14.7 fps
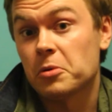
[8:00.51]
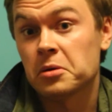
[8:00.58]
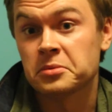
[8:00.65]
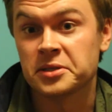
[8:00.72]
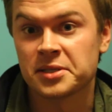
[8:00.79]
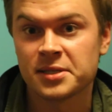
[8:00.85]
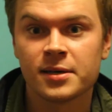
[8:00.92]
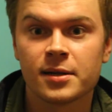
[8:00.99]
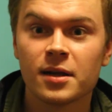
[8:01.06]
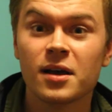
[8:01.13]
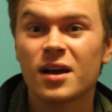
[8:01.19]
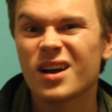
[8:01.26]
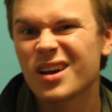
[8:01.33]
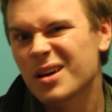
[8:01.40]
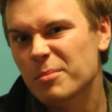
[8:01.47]
probably see it,
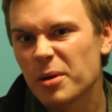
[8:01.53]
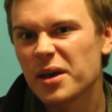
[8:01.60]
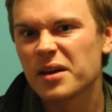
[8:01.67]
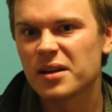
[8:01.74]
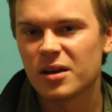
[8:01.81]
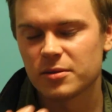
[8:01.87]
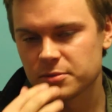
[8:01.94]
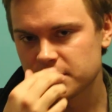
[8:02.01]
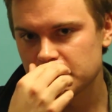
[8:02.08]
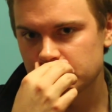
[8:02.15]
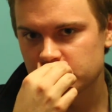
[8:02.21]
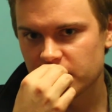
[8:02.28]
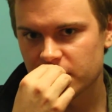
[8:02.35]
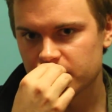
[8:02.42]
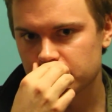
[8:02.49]
but you know,
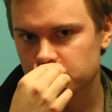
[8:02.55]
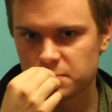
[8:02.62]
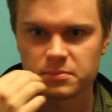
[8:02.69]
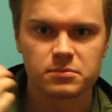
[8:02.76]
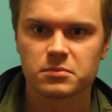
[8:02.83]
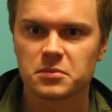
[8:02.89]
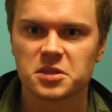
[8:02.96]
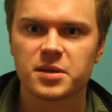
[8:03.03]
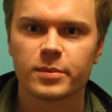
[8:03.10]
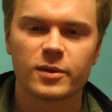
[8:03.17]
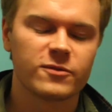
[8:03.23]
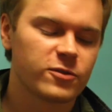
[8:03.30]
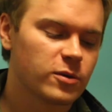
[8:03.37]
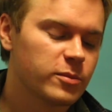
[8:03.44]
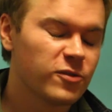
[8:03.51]
seems like
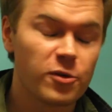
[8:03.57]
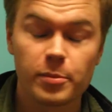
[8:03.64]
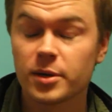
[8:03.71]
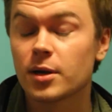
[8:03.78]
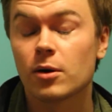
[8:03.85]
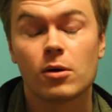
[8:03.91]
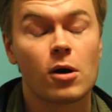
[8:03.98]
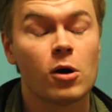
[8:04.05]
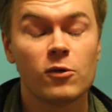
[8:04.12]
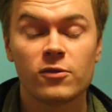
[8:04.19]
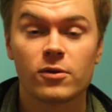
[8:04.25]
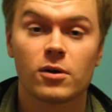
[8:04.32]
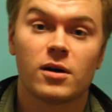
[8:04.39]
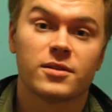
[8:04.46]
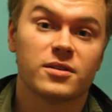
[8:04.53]
something for a movie. But no,
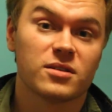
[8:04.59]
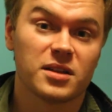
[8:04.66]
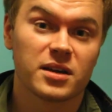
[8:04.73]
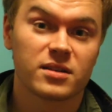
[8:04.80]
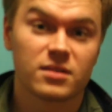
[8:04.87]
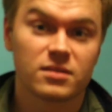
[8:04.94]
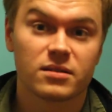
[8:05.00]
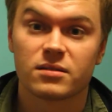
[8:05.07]
overall though, like,